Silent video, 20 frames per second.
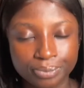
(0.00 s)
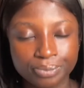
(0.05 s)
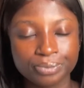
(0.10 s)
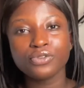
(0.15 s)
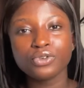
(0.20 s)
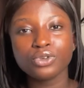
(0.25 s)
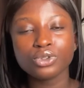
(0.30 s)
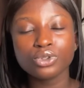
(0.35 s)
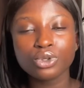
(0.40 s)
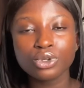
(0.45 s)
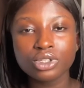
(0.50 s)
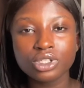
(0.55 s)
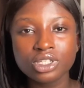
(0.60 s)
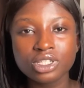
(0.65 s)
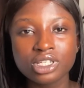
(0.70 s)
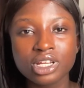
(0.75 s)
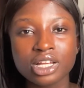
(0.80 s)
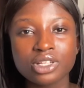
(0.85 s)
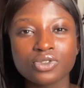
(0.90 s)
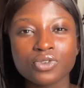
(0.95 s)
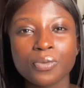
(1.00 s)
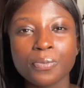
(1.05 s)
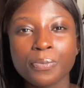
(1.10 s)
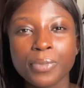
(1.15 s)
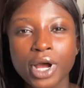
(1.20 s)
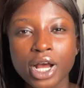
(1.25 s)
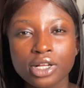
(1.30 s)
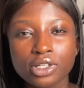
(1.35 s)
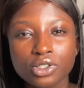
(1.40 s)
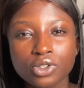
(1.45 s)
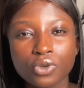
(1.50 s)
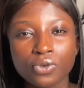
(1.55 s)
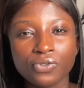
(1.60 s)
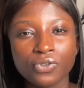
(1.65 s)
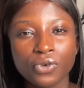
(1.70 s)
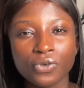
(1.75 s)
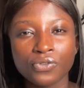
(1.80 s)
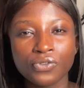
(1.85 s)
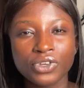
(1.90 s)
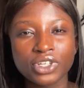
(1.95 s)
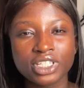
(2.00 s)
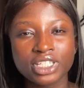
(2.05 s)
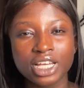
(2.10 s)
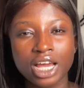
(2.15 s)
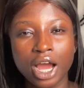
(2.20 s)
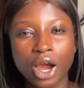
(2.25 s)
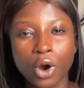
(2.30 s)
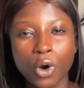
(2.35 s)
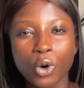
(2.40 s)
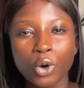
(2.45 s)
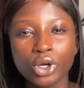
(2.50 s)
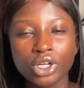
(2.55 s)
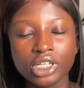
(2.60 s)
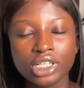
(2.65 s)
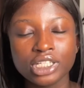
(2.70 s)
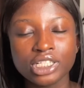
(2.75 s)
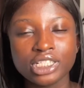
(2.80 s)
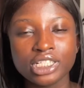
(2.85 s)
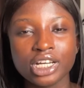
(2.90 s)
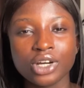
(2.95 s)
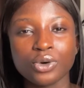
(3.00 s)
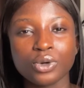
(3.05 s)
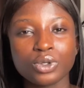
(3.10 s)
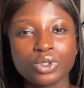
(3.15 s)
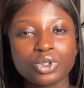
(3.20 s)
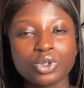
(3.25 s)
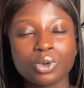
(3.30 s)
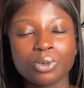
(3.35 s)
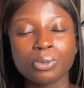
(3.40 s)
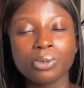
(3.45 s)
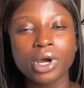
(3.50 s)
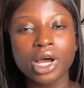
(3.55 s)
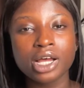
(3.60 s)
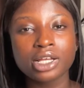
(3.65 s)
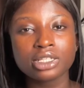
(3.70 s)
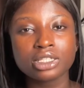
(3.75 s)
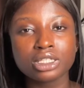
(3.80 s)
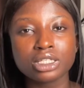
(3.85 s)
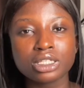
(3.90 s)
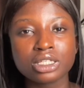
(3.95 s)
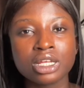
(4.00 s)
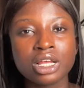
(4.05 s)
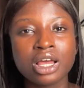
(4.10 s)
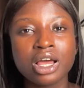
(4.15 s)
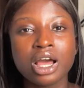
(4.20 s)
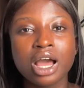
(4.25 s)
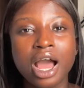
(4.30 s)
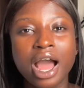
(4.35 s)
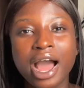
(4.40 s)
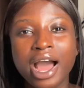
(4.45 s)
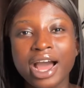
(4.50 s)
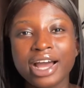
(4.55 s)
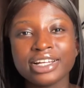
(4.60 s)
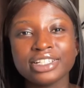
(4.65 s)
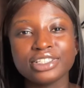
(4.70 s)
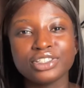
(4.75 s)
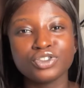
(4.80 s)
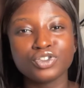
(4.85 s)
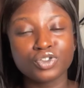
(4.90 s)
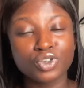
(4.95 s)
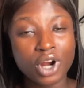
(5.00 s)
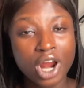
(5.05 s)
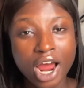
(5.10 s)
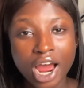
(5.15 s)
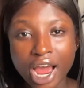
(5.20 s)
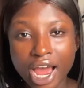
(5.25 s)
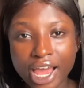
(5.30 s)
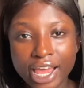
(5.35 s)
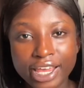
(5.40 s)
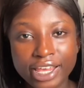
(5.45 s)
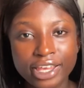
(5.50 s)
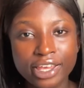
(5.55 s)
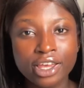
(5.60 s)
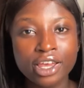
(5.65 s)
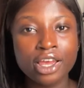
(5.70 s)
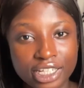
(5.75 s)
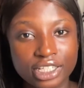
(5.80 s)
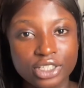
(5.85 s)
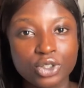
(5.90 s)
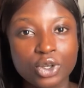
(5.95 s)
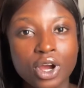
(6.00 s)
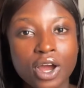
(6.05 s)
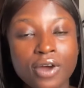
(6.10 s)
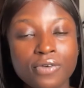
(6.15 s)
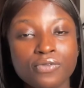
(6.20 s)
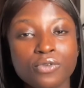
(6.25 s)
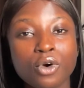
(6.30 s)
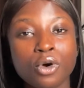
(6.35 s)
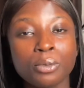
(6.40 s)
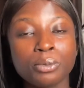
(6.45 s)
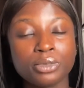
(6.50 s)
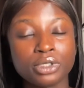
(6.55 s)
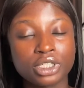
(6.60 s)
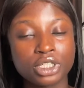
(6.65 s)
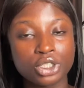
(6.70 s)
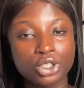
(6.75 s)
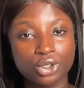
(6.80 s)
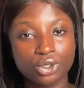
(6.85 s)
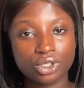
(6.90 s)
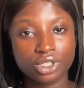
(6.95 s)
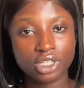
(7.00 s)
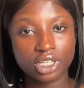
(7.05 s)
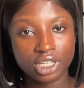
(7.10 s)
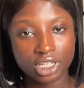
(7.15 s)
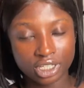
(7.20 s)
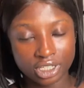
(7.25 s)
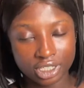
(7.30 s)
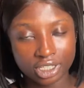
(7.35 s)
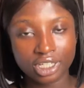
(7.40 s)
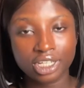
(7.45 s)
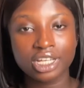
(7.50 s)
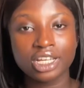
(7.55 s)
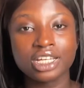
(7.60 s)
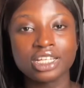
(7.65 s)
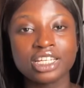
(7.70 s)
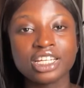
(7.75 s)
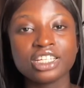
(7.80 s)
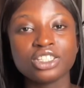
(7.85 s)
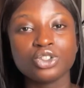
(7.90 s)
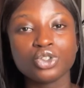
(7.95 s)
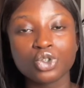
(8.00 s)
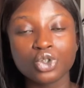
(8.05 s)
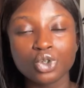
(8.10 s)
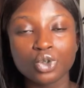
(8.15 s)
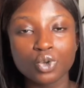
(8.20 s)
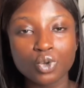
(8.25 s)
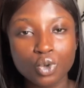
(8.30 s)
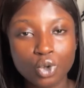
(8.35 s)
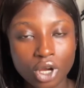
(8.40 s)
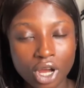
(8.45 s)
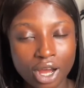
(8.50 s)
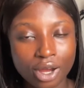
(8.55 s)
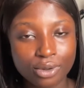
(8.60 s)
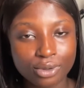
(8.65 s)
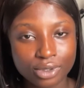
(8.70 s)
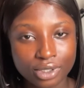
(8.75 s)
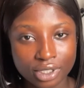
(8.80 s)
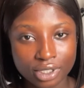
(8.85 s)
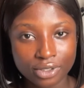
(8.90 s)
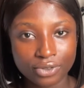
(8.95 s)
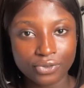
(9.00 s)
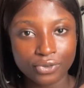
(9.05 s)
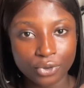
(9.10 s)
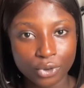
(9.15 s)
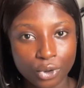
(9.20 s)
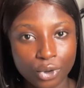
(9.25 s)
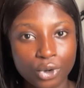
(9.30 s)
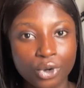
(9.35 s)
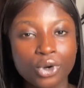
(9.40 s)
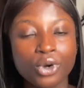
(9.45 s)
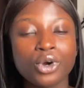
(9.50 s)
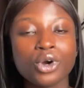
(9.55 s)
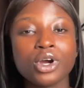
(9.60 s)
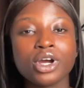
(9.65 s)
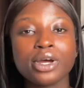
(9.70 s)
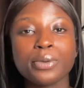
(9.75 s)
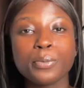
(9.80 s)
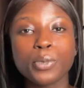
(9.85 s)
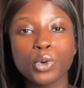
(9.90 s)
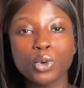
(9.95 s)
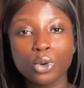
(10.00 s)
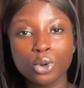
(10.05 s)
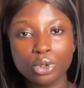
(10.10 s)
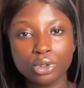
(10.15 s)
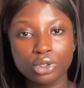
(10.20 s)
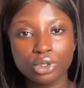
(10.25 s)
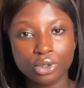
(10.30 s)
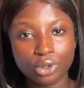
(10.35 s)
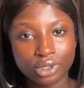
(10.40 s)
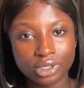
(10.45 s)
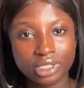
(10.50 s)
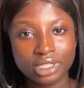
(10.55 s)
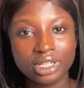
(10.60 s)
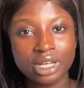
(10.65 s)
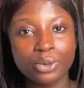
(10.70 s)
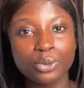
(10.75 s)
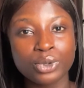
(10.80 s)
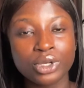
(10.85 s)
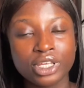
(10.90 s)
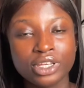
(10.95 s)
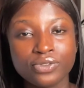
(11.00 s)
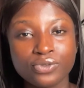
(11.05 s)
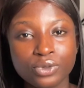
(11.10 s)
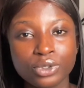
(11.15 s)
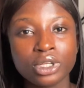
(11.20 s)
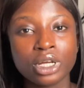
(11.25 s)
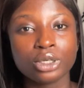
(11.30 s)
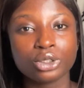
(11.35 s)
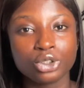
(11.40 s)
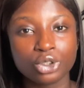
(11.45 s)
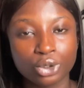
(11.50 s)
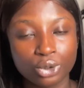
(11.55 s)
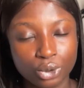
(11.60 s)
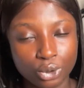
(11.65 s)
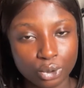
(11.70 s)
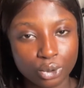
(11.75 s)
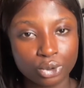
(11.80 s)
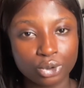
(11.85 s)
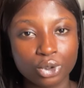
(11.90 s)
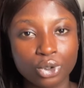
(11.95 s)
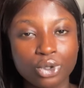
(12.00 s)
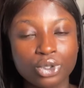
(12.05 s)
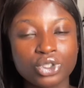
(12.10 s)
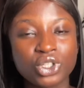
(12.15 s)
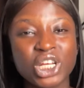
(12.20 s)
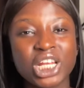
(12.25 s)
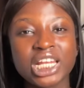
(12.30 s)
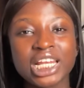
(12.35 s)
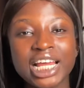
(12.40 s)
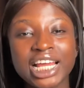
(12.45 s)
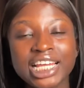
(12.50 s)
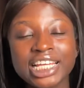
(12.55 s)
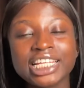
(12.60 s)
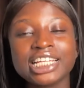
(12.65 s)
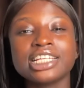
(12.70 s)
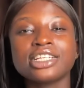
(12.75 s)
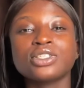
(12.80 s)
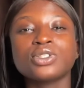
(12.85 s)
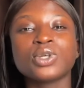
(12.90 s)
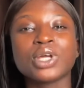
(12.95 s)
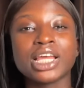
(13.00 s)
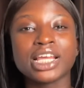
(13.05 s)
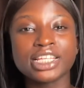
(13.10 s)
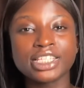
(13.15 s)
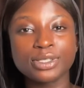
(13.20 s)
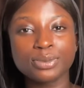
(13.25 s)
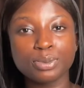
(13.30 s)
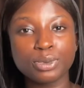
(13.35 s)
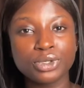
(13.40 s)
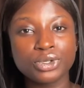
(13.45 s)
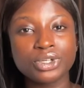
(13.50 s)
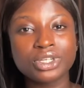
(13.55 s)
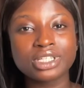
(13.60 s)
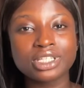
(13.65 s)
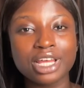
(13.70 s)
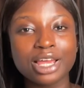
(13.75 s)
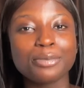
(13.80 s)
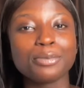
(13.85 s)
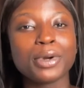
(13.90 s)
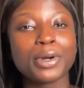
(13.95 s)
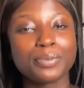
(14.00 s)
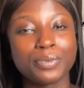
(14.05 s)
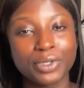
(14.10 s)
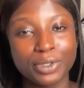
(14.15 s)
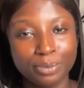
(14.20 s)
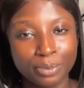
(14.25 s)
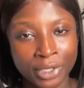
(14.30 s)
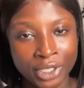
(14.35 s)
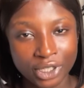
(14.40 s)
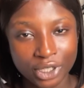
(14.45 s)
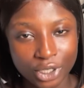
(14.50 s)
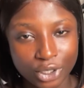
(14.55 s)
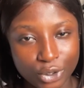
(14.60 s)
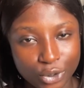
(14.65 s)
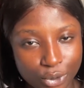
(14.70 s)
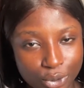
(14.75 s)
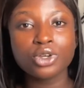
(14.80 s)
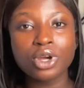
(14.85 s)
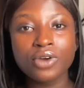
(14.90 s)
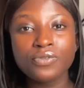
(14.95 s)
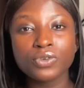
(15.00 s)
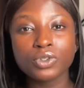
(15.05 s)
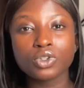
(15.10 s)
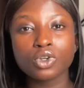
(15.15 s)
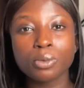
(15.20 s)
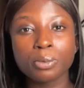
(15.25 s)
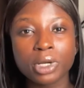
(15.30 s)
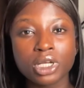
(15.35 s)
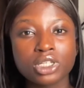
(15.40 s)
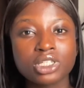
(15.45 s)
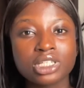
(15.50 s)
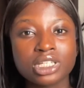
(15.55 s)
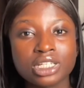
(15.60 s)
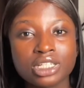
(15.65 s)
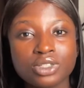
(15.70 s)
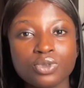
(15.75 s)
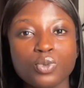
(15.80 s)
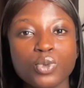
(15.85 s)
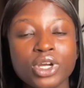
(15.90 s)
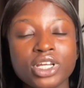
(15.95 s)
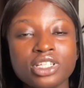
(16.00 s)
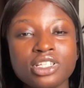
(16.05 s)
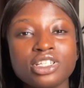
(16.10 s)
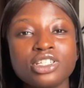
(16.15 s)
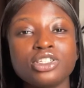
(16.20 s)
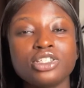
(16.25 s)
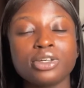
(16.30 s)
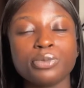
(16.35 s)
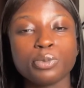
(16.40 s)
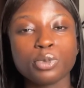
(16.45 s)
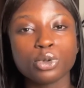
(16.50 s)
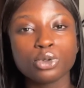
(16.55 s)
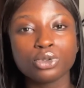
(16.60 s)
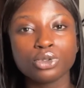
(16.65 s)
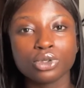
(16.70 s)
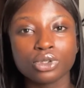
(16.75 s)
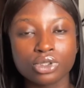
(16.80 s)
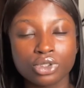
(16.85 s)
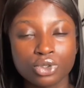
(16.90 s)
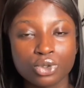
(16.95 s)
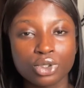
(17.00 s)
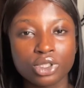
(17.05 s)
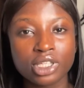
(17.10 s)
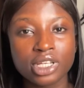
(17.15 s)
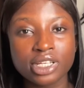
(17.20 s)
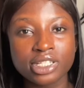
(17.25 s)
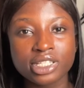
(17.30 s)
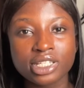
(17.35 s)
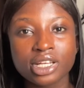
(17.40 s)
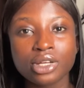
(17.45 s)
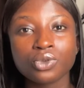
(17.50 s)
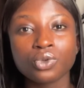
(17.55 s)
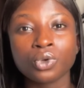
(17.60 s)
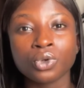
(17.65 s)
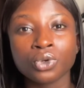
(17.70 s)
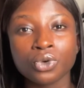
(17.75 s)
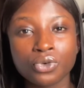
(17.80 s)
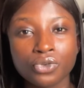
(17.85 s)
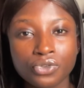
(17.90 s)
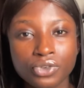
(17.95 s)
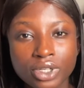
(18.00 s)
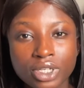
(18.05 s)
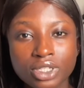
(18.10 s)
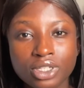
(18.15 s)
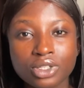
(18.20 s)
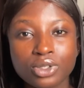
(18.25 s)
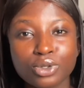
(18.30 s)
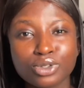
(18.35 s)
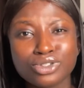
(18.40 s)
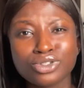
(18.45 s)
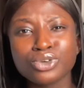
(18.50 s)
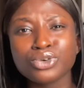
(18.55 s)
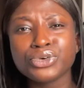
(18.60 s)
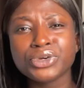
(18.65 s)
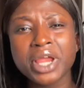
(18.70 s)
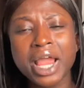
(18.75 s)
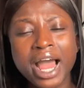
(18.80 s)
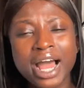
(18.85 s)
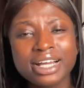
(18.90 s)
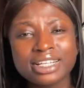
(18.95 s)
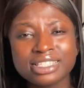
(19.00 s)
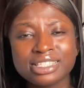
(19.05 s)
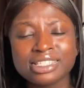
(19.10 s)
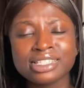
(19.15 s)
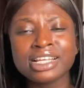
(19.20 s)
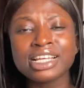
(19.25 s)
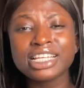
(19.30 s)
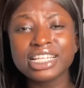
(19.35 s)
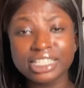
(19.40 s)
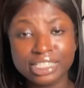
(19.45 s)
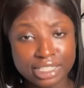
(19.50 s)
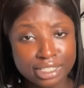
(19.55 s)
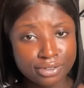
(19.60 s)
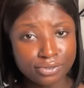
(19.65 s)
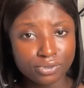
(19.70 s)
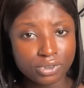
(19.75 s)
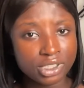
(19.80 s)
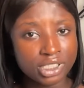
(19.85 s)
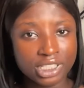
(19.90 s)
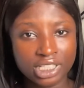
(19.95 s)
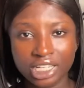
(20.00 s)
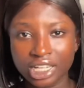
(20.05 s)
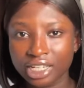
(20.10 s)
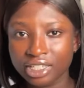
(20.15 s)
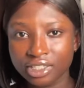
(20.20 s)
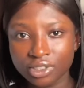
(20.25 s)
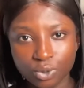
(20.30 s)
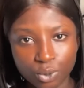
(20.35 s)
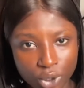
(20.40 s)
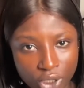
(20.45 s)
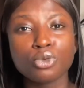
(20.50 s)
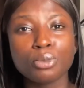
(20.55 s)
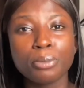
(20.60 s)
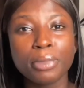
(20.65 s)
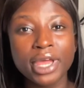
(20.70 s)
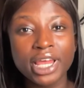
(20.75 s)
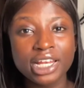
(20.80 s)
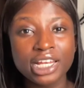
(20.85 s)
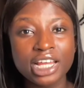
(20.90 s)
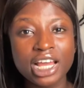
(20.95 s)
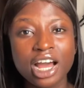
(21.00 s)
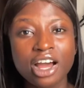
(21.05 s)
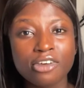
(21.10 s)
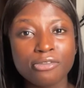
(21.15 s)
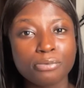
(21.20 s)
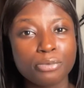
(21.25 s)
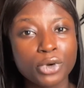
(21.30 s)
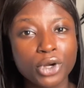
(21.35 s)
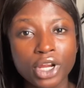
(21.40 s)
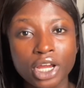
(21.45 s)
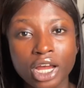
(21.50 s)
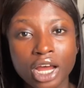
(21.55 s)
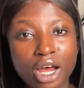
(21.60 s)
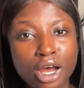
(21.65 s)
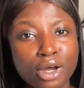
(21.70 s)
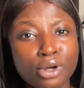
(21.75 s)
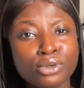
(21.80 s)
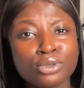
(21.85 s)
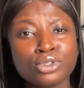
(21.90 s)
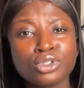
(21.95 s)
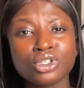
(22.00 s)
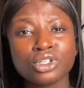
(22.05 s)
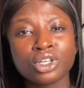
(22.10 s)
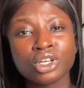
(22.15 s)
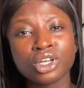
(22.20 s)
If you notice that some parts of your face are oily or some parts are dry and you have combination skin, then you should look out for products that will even out your tone, because you're likely to experience hyperpigmentation. You have a normal skin, when the products you test out on your face does not react negatively in any way, you barely have breakouts,